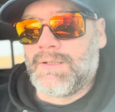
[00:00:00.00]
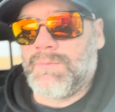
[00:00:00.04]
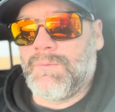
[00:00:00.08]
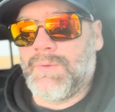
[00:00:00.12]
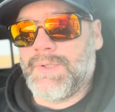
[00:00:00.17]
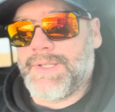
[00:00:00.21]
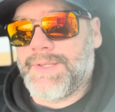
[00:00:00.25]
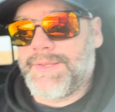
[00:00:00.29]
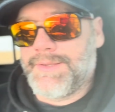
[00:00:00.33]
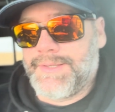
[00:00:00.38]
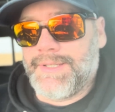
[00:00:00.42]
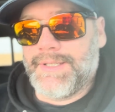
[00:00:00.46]

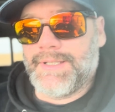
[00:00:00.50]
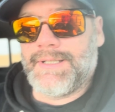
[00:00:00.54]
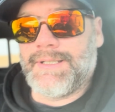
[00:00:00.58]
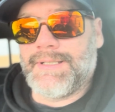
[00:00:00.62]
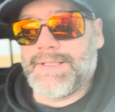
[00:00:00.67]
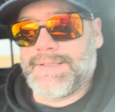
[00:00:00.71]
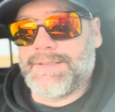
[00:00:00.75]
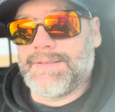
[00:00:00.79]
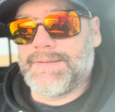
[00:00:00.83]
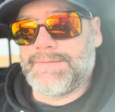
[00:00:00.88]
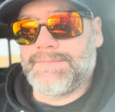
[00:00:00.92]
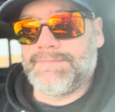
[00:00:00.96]
with
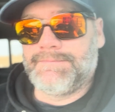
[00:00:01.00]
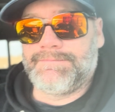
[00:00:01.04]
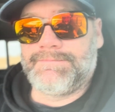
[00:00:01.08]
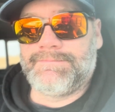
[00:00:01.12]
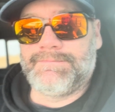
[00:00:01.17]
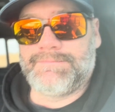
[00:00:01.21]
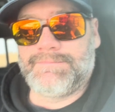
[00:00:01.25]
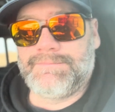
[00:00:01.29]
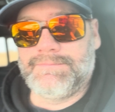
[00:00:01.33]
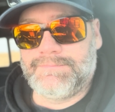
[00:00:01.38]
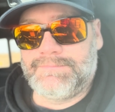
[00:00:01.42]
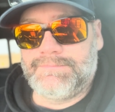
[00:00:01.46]

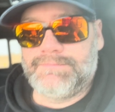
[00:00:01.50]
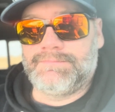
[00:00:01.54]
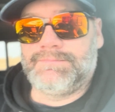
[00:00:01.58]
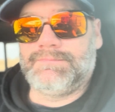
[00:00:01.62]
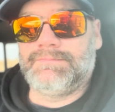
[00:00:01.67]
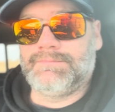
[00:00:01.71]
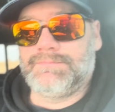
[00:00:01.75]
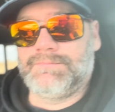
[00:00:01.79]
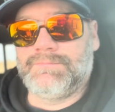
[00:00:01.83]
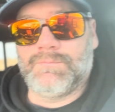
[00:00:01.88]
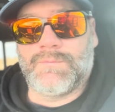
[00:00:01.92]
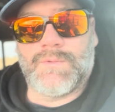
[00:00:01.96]

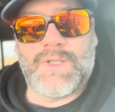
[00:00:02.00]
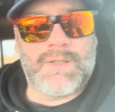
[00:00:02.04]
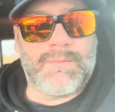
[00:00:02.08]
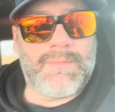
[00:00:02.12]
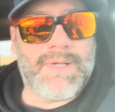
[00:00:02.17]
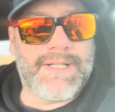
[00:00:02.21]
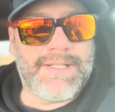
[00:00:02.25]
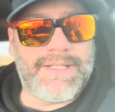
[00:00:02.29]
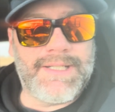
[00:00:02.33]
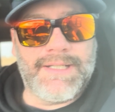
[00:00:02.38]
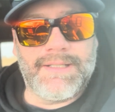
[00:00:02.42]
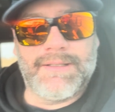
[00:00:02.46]
one of
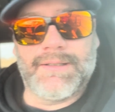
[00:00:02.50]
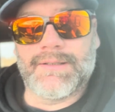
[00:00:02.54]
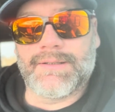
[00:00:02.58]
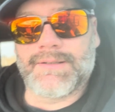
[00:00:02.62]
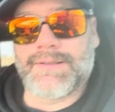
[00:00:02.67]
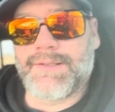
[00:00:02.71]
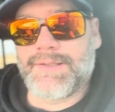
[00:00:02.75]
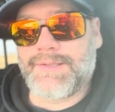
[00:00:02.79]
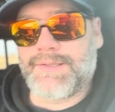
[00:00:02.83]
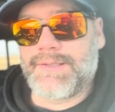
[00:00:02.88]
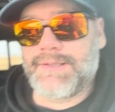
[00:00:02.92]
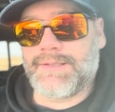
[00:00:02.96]
my
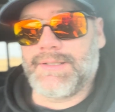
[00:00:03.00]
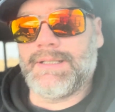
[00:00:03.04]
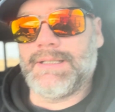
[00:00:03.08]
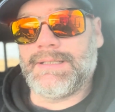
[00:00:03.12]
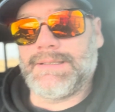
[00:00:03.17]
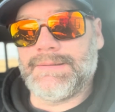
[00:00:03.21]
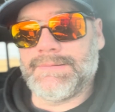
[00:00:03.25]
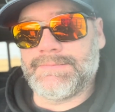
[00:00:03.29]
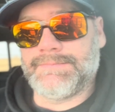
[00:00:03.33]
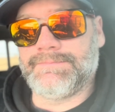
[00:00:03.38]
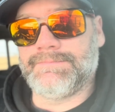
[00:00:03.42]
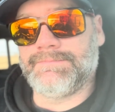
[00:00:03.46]
dealers
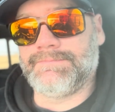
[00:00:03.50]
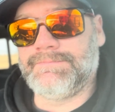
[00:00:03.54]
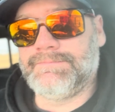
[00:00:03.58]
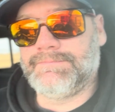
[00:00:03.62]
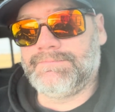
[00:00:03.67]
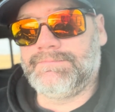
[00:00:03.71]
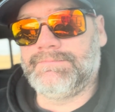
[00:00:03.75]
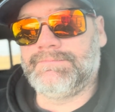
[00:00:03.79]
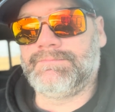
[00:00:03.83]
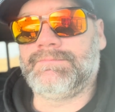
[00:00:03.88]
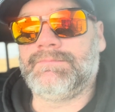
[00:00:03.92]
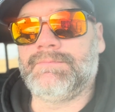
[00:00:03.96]

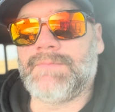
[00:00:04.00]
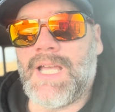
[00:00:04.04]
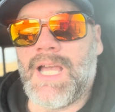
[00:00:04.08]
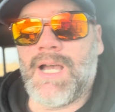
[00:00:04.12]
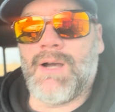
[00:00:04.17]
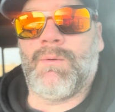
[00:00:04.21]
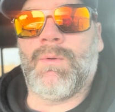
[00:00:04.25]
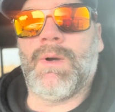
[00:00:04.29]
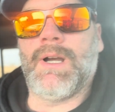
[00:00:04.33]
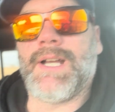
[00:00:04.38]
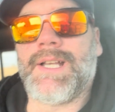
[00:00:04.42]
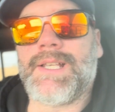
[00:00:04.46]

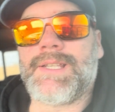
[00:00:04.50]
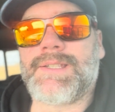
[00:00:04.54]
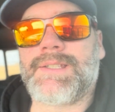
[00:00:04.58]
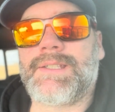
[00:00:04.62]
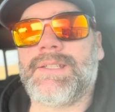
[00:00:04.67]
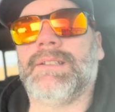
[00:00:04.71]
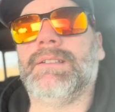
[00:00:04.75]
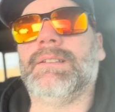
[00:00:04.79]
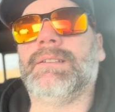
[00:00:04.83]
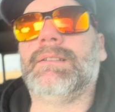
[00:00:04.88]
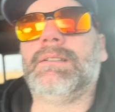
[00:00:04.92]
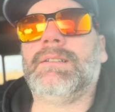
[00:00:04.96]
out west,
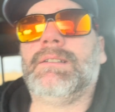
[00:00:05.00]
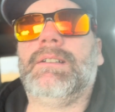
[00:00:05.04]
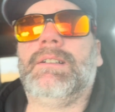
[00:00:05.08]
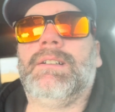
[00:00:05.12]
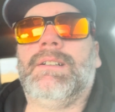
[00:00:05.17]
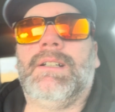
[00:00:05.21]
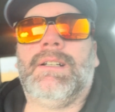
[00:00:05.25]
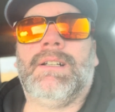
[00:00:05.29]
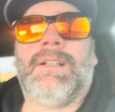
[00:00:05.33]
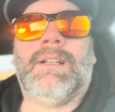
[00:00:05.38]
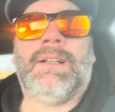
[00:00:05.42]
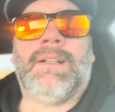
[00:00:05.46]

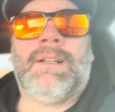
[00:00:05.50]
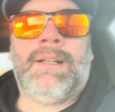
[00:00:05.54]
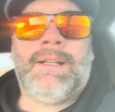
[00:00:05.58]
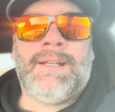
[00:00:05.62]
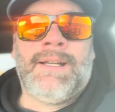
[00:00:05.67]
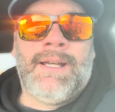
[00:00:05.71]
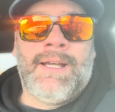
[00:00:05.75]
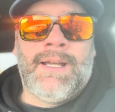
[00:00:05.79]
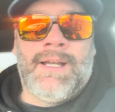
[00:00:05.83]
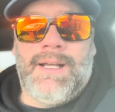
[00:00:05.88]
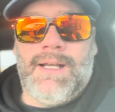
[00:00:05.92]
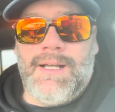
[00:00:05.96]

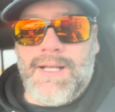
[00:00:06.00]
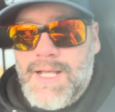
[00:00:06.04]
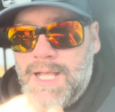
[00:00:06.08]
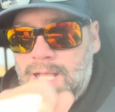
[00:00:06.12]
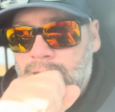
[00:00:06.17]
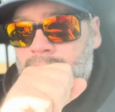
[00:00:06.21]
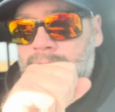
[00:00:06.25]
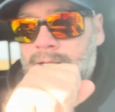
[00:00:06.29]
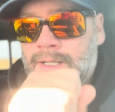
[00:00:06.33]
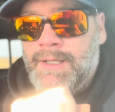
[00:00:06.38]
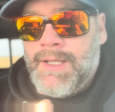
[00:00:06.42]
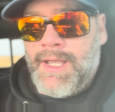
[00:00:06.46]
and
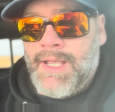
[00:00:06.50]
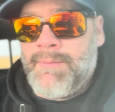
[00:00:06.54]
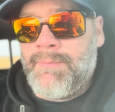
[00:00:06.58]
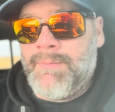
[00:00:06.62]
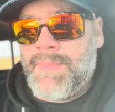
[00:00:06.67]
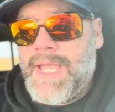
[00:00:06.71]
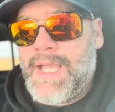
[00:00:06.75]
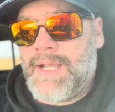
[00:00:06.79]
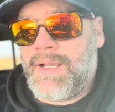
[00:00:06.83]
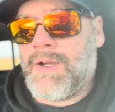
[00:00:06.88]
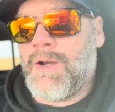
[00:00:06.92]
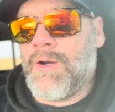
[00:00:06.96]
heading
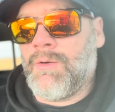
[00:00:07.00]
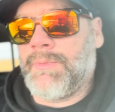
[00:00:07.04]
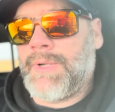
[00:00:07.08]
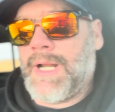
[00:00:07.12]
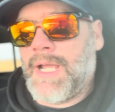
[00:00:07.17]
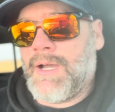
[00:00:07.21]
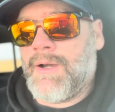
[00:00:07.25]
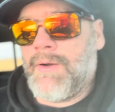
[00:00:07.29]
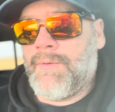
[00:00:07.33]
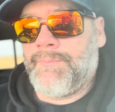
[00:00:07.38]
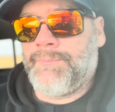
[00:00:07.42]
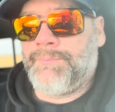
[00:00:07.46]
back home
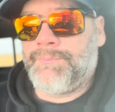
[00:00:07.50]
now.